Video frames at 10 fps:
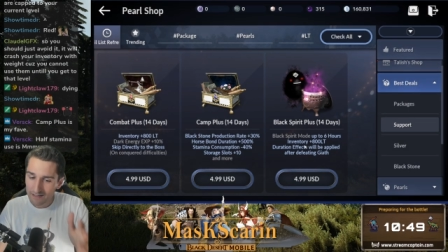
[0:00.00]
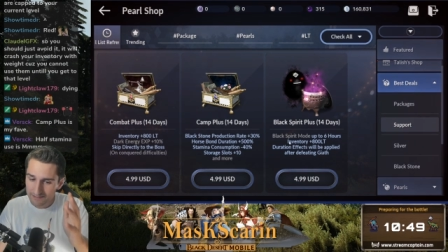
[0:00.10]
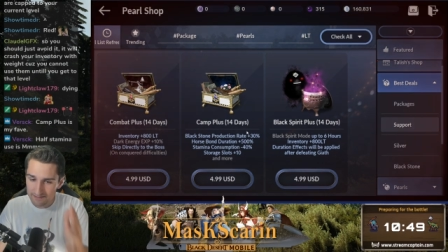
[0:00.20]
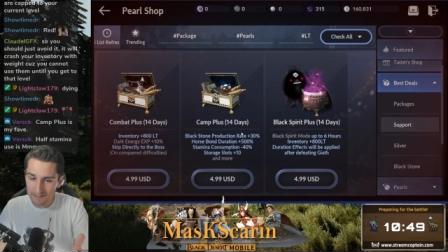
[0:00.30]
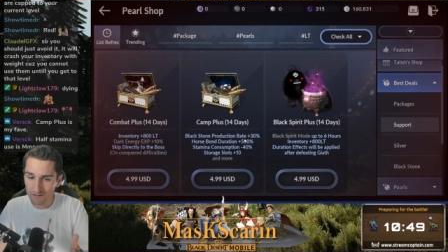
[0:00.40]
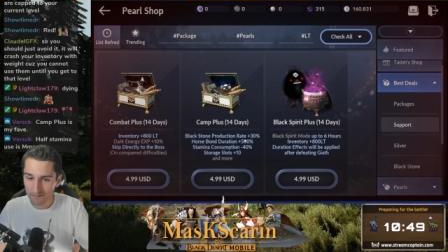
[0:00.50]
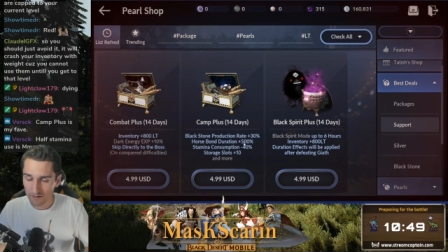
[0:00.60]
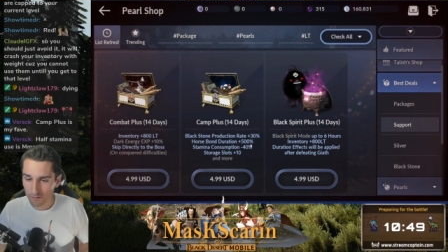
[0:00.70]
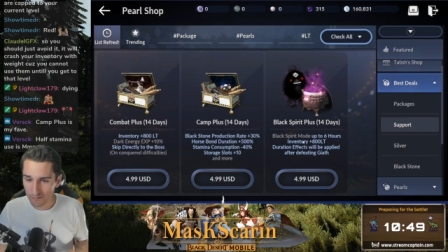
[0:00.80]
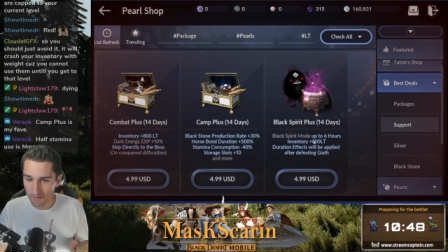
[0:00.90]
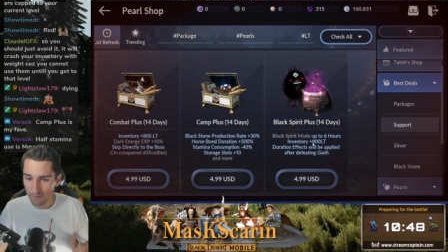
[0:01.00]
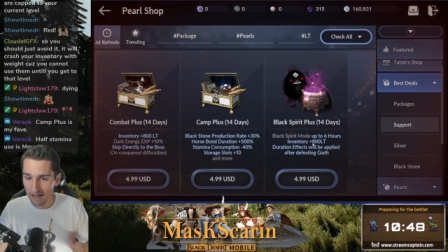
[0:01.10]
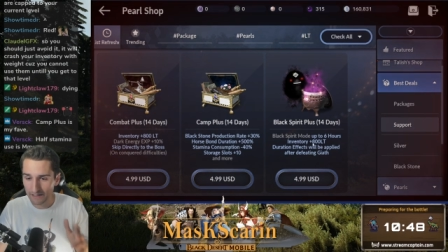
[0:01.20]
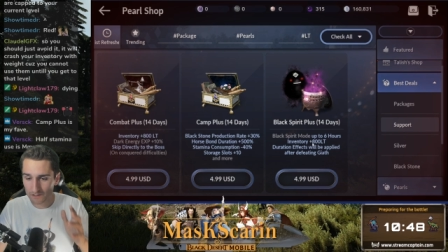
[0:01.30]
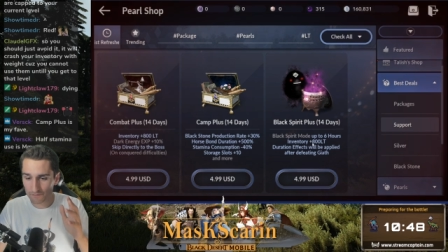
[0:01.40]
Still, great
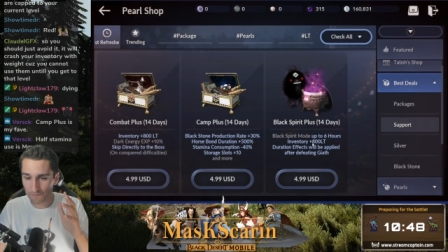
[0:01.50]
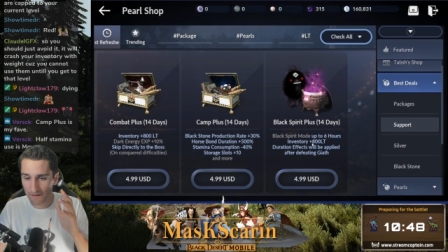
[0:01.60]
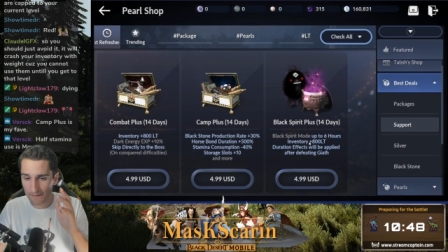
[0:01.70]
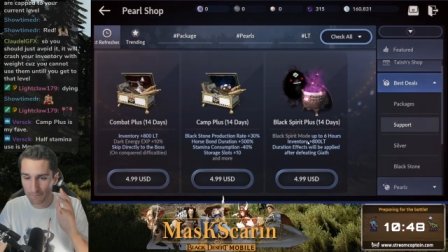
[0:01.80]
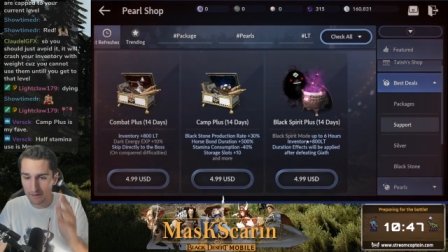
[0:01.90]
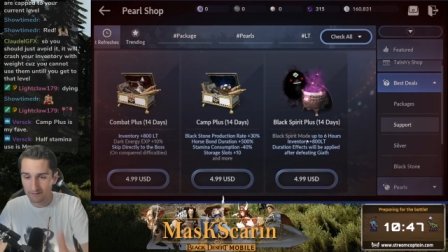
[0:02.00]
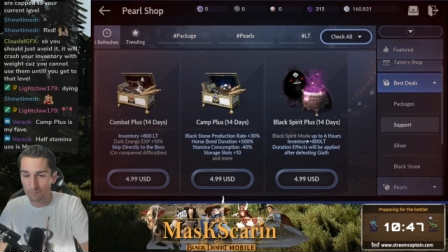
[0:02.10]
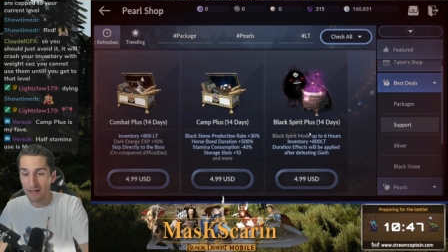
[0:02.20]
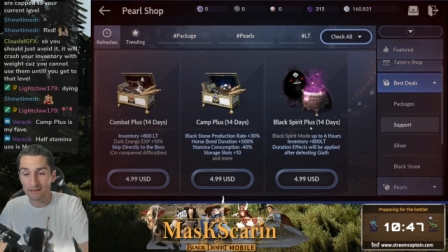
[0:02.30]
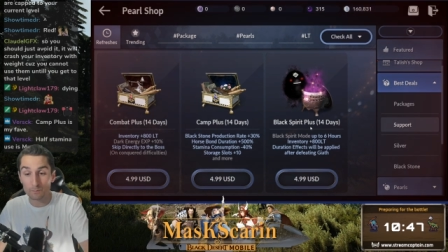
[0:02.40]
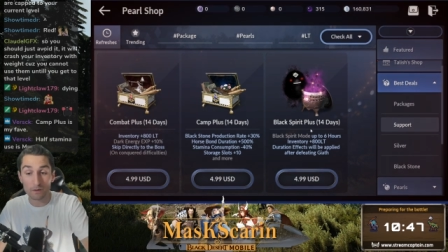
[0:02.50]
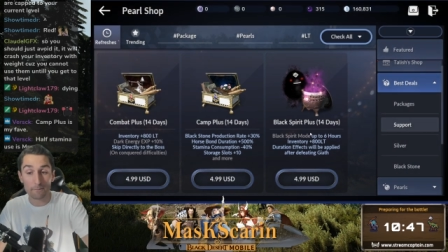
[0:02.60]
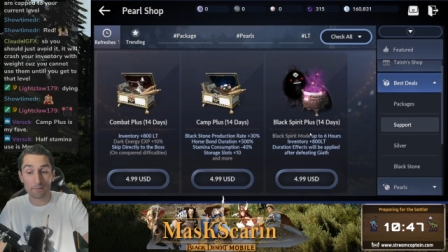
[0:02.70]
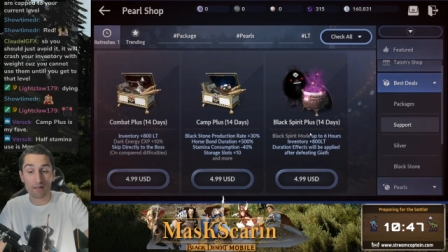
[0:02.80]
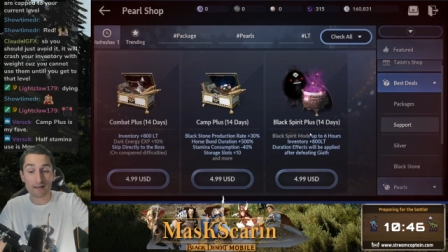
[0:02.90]
package for 5 bucks. Black
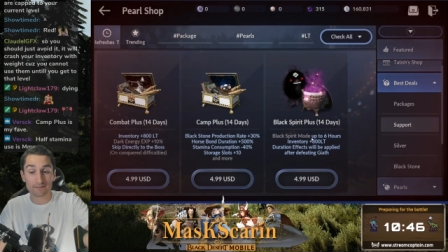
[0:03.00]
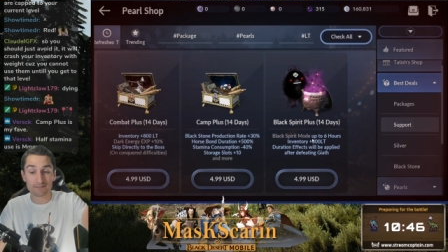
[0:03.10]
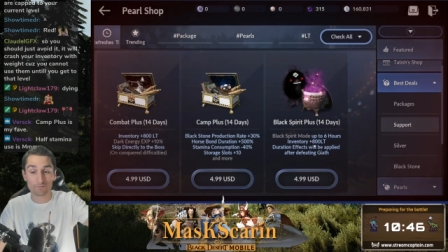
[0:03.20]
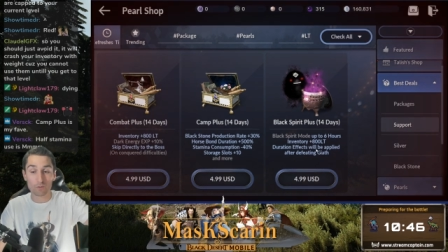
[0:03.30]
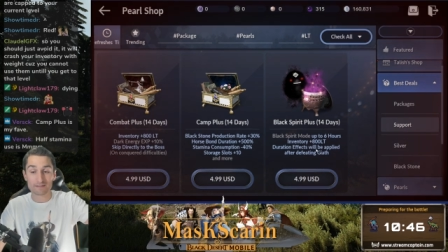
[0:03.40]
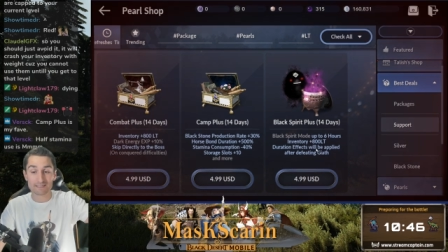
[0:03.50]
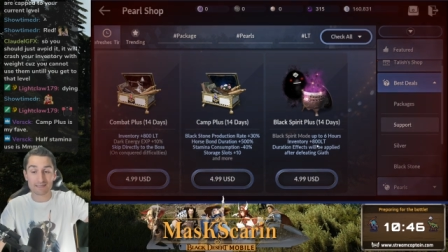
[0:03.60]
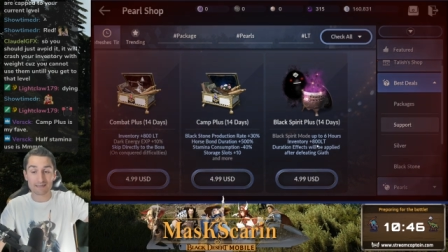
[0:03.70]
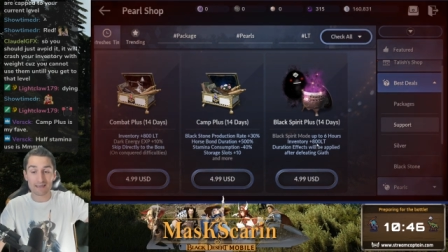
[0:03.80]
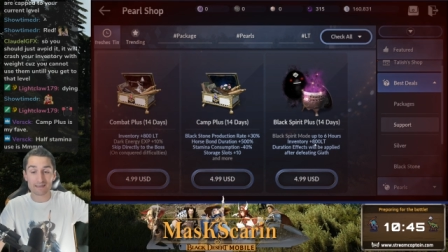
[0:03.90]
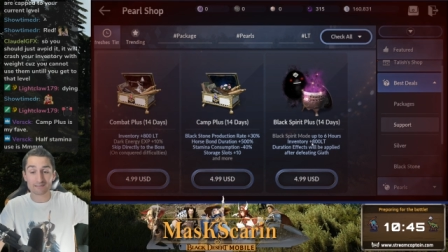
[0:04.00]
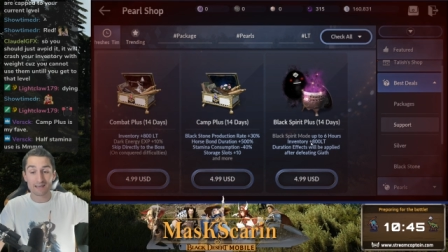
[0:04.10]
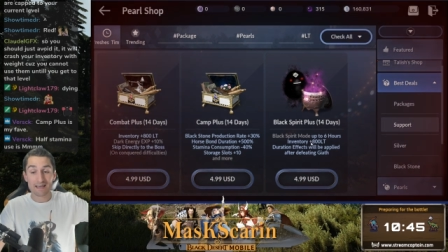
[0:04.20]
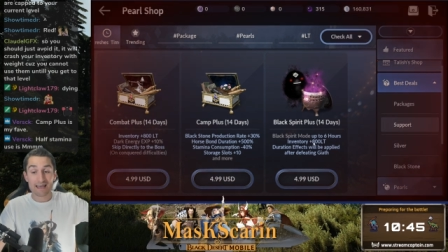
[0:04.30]
Spirit plus 14 days.